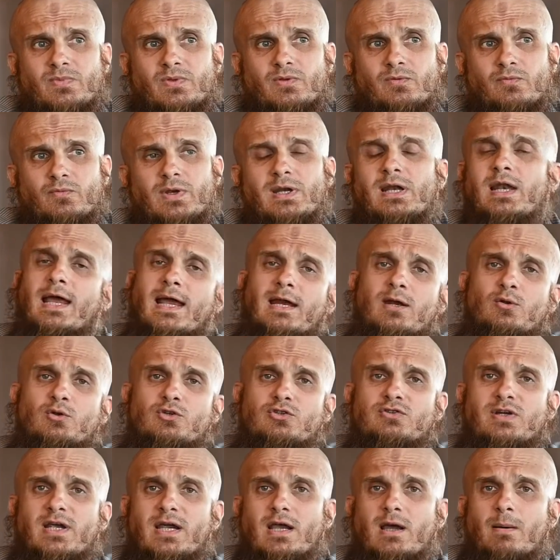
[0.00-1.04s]
we'd like to
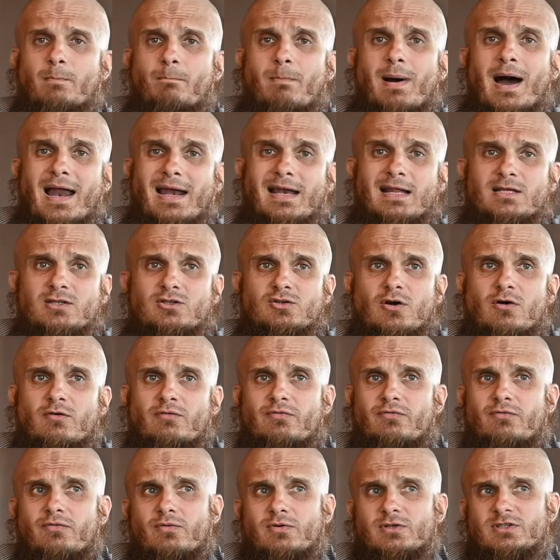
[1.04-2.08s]
strike a balance of
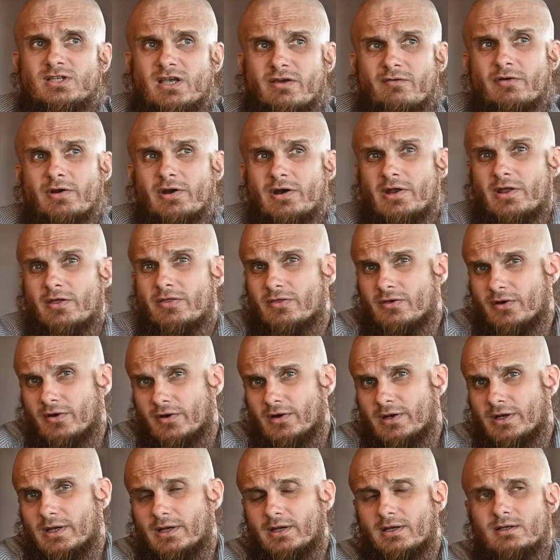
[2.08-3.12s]

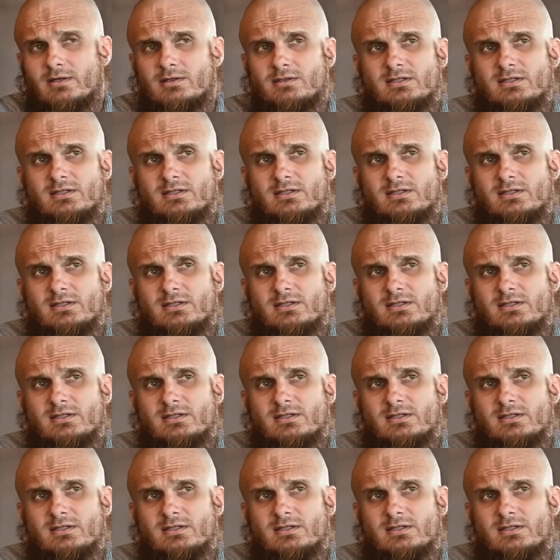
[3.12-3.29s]
70-30.